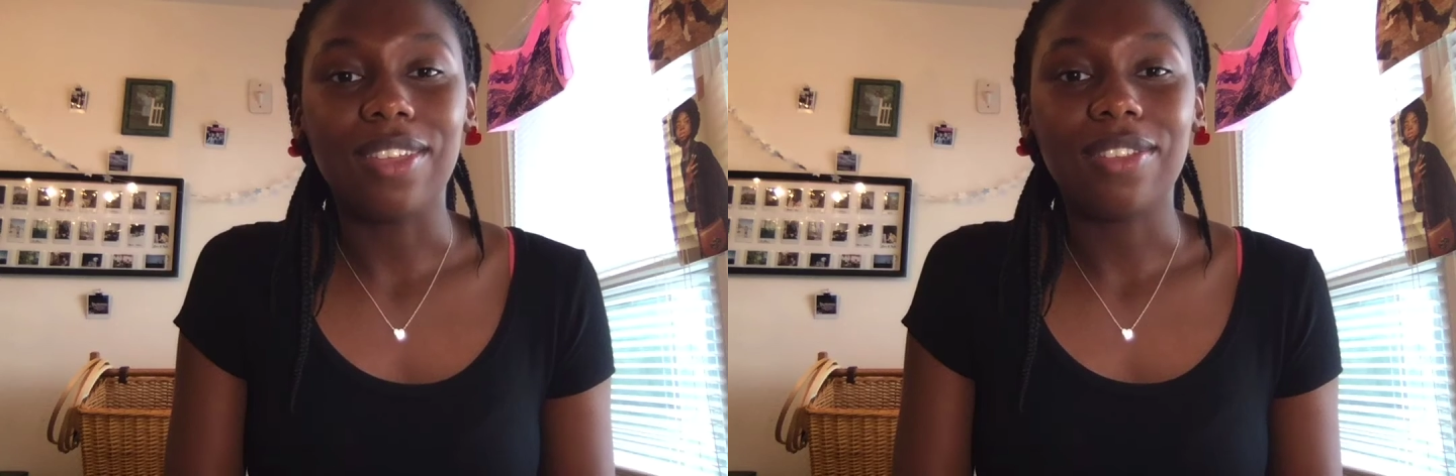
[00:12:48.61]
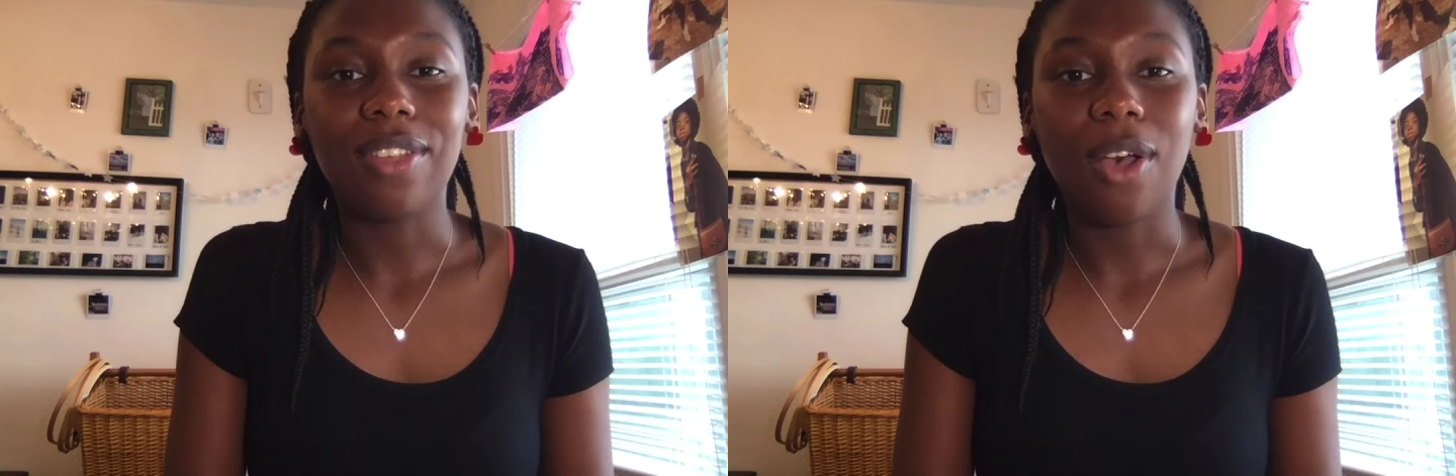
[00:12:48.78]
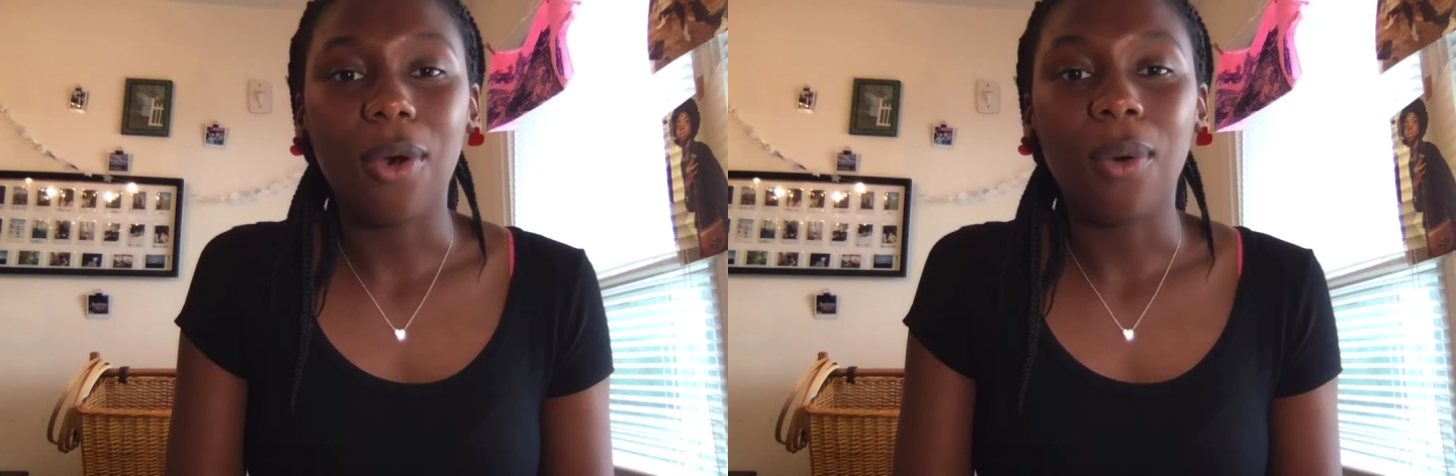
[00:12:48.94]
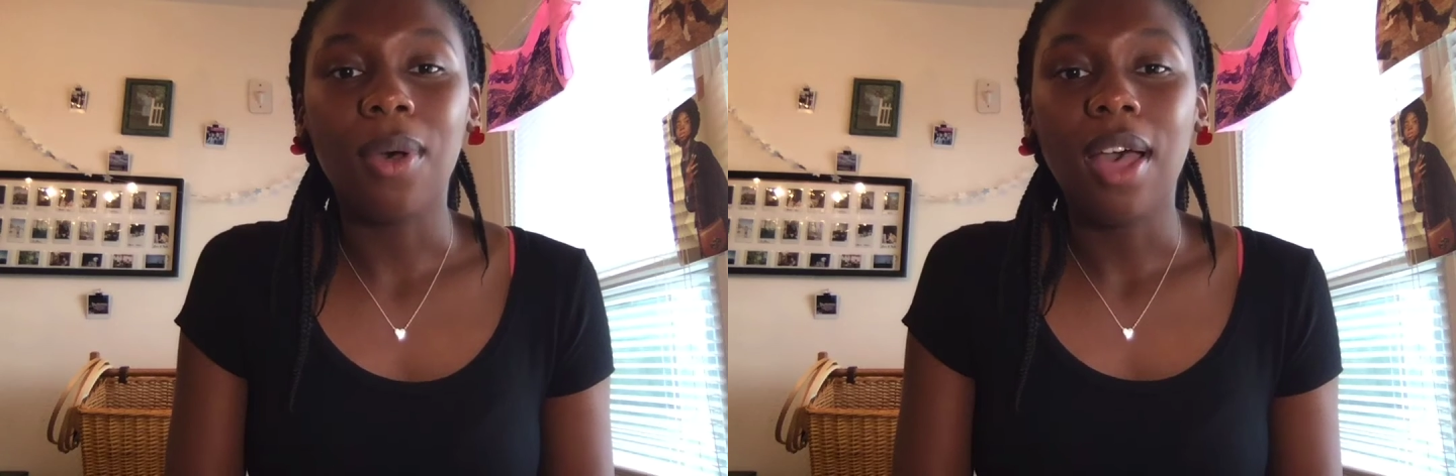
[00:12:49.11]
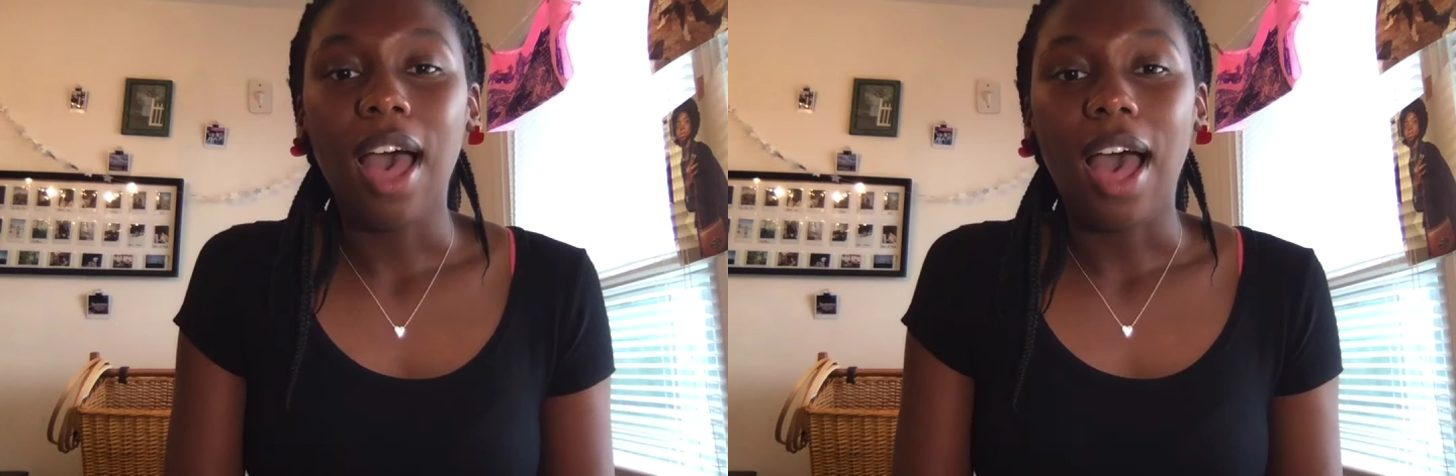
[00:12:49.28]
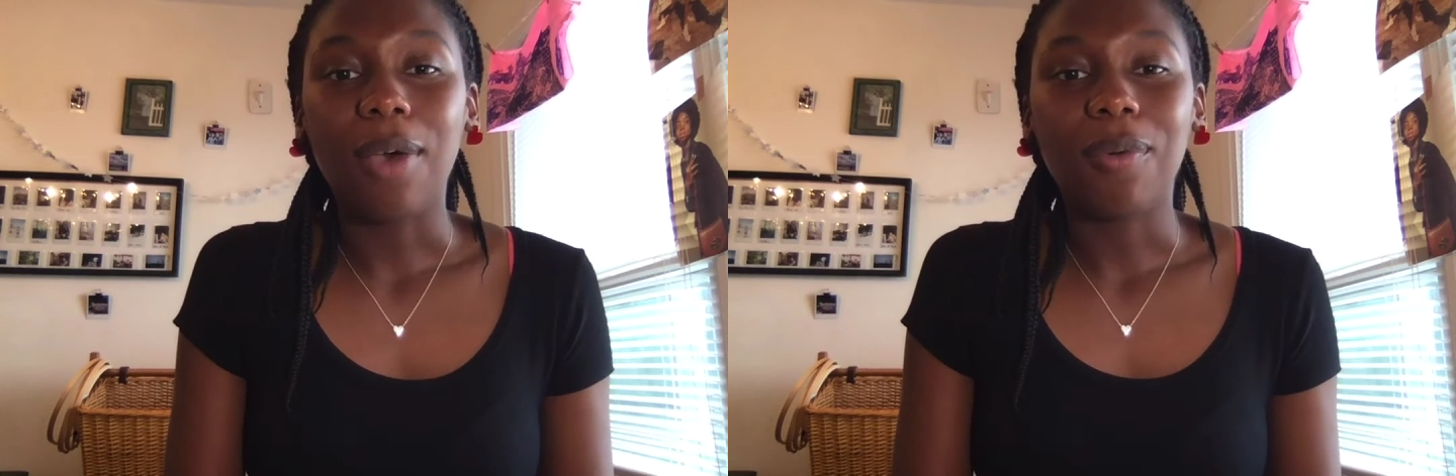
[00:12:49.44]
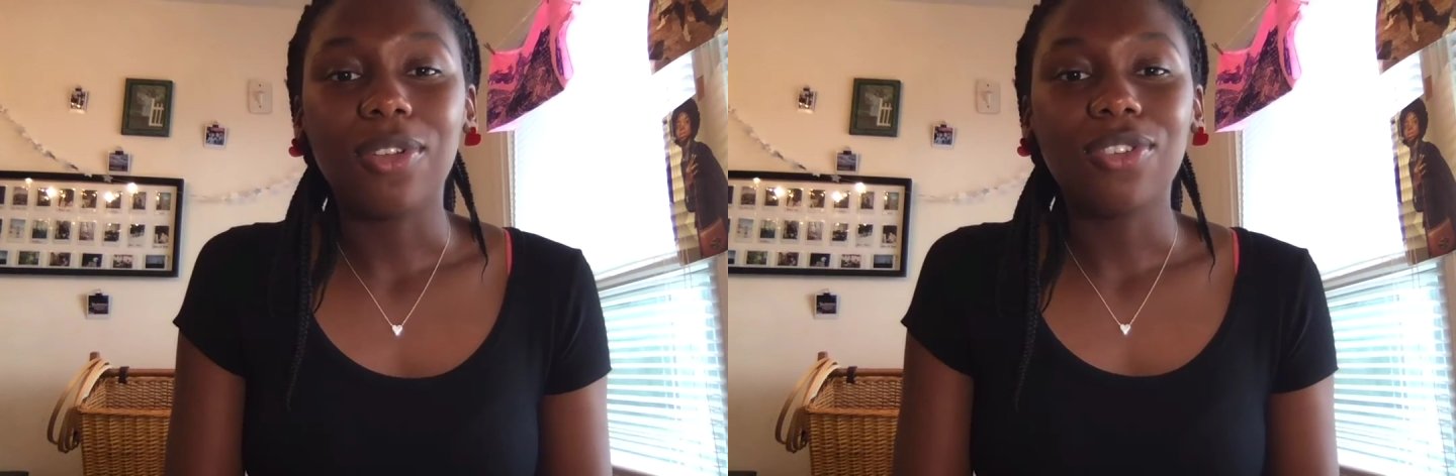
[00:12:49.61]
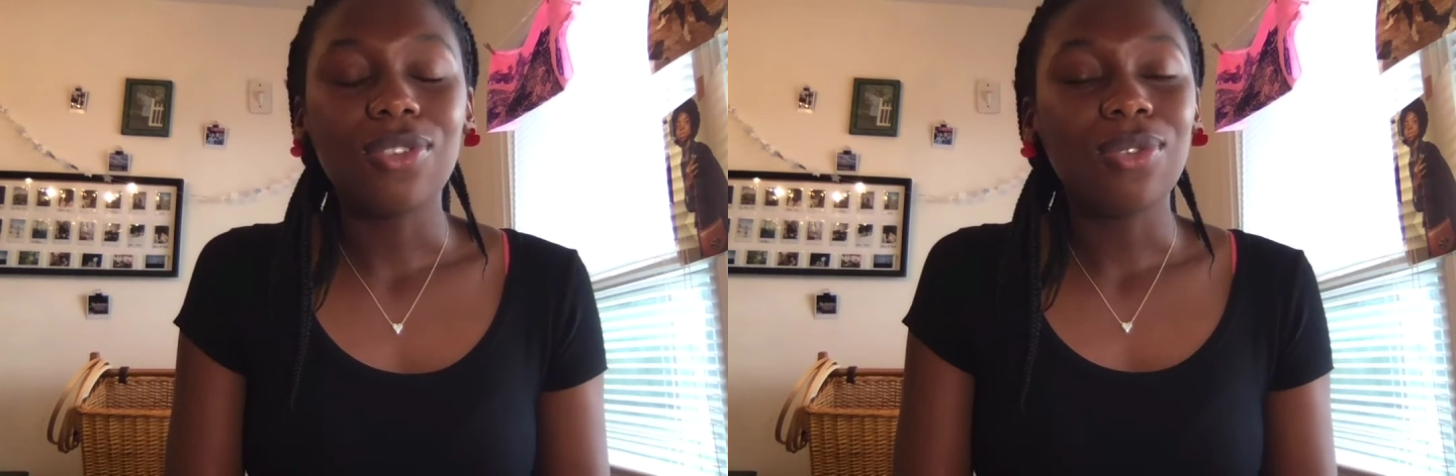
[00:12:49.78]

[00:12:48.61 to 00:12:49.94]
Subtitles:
So I want